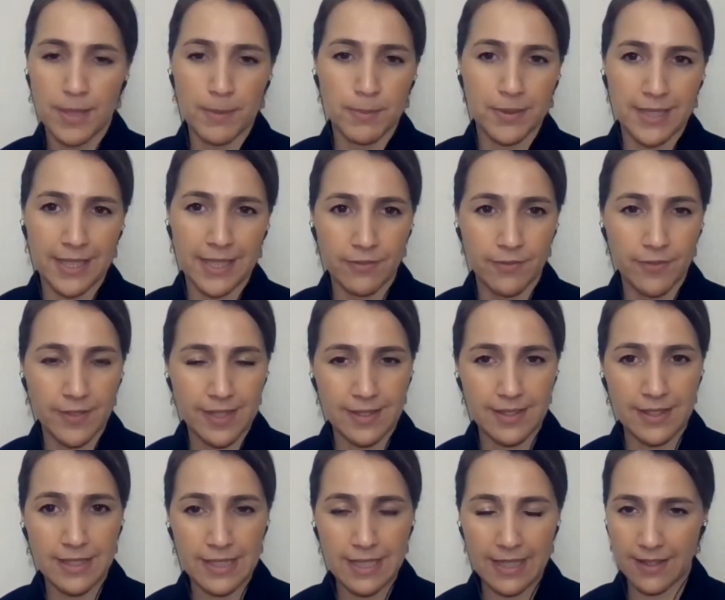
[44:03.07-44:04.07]
people can
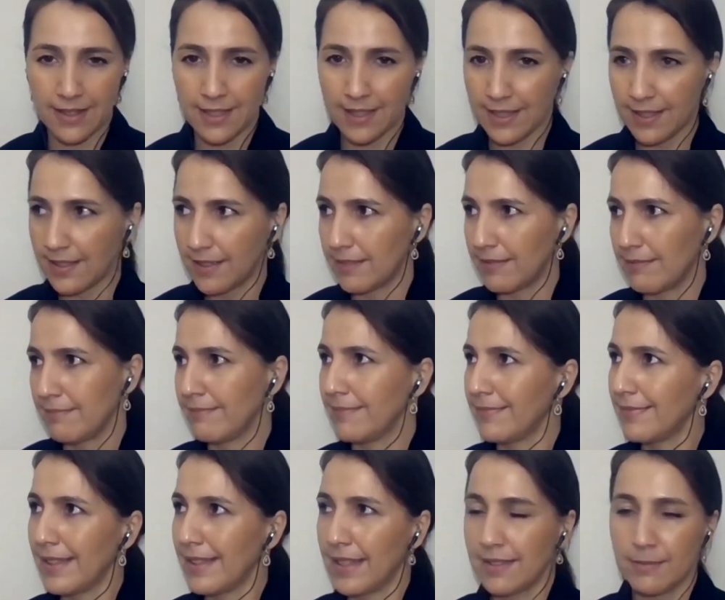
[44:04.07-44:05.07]
visit, and they can
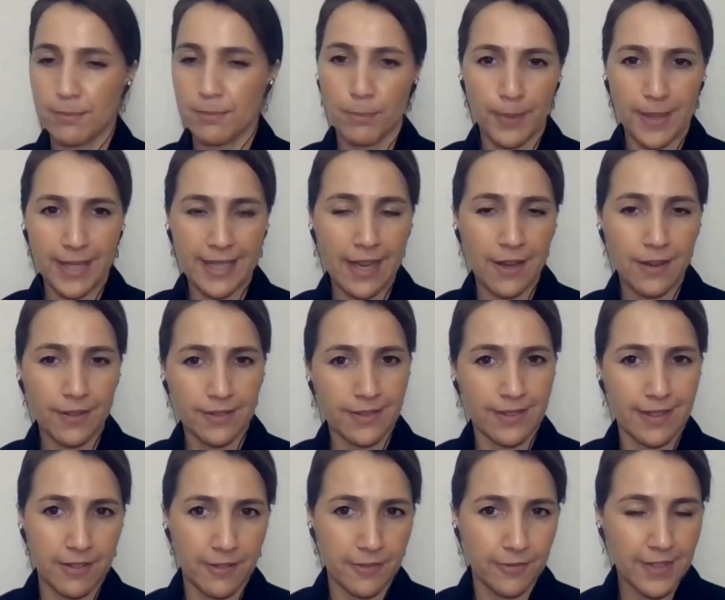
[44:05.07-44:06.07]
then pick out
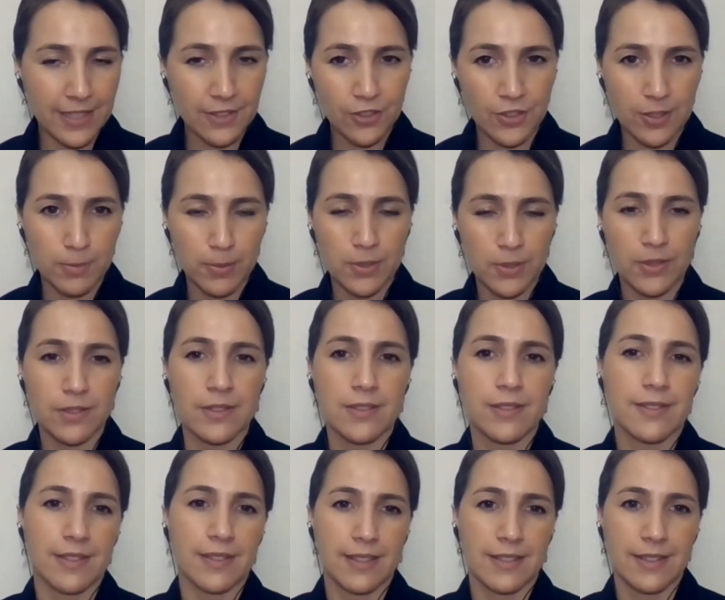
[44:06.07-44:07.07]
their
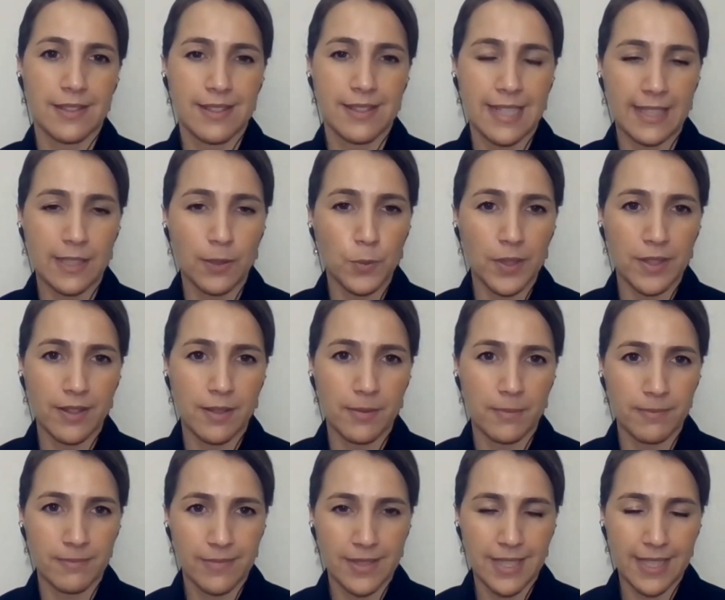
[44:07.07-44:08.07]
vegetables and take
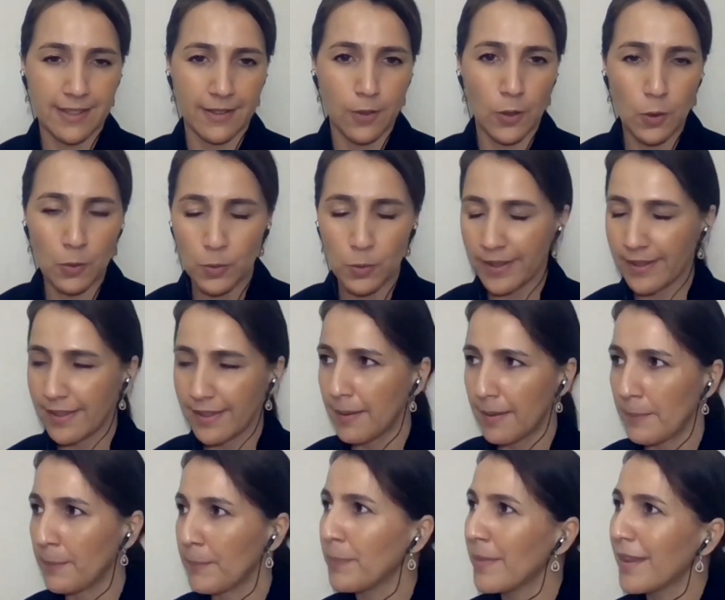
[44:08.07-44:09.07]
it home with
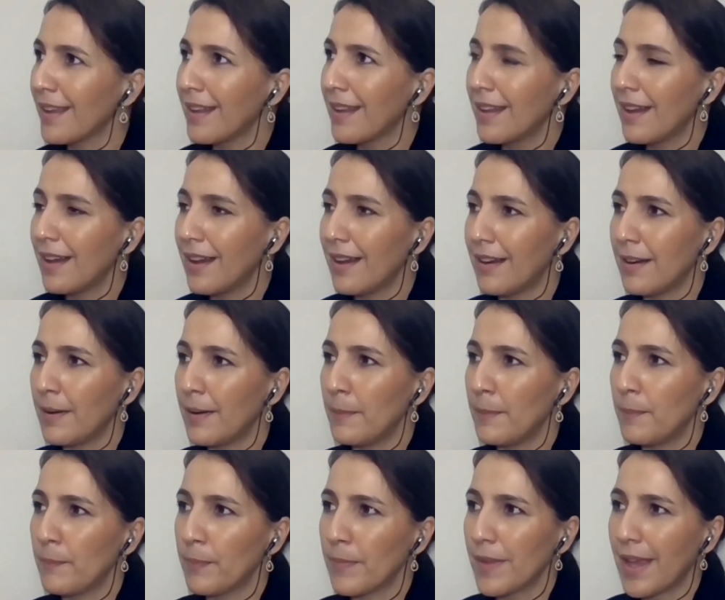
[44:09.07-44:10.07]
them.
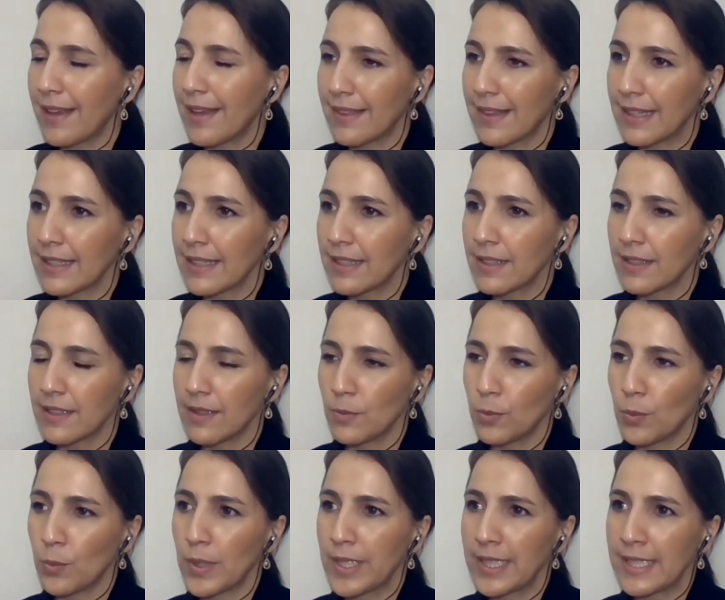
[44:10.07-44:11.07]
I think
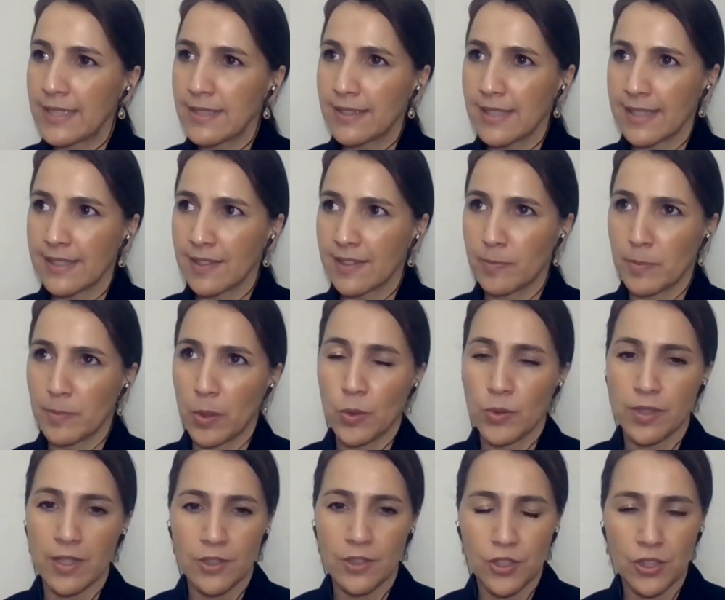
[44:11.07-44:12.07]
we need to
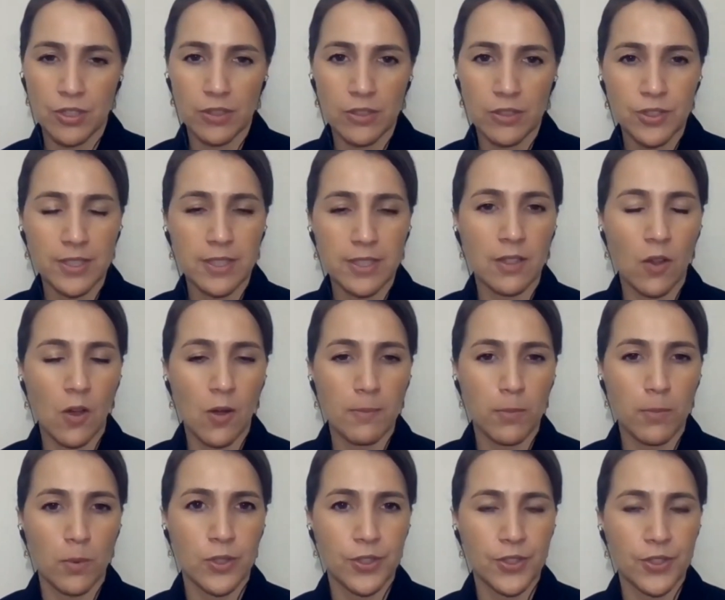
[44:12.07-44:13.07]
expose our children a lot
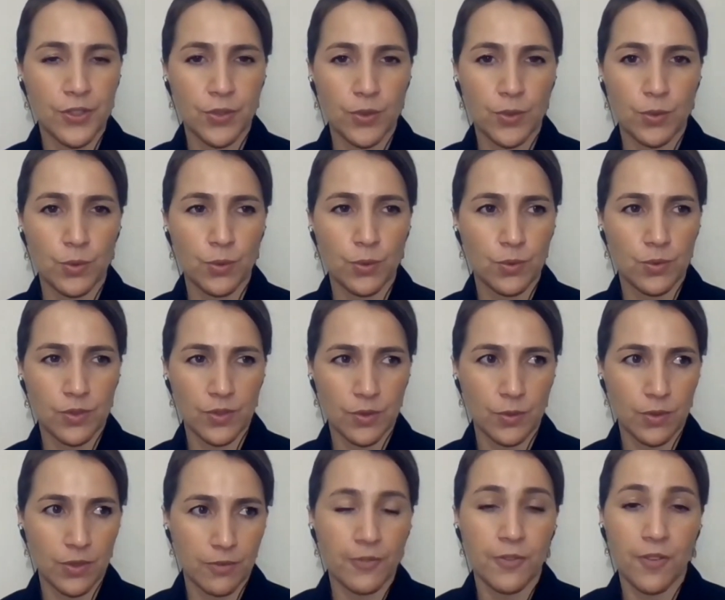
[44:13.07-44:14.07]
more
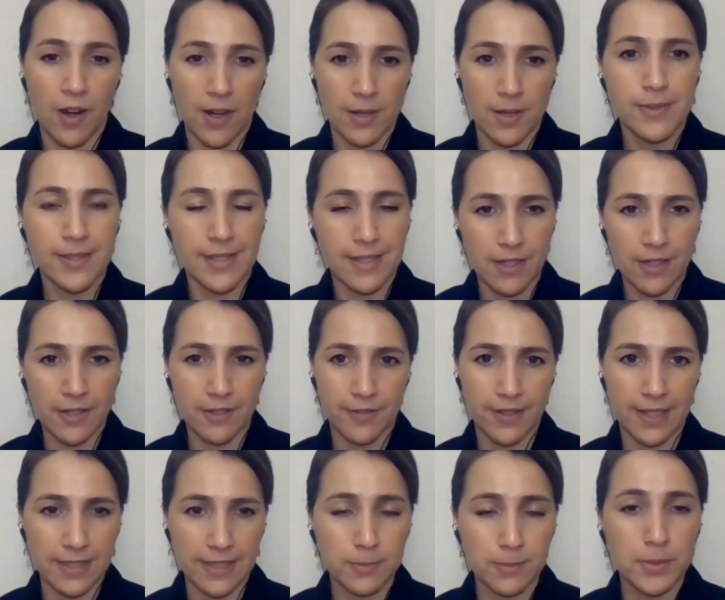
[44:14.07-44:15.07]
to the farms that are
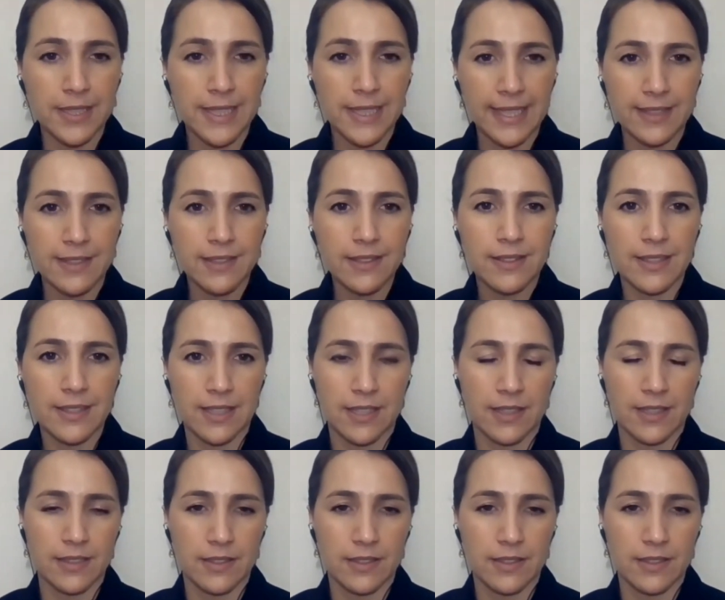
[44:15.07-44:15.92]
available here, that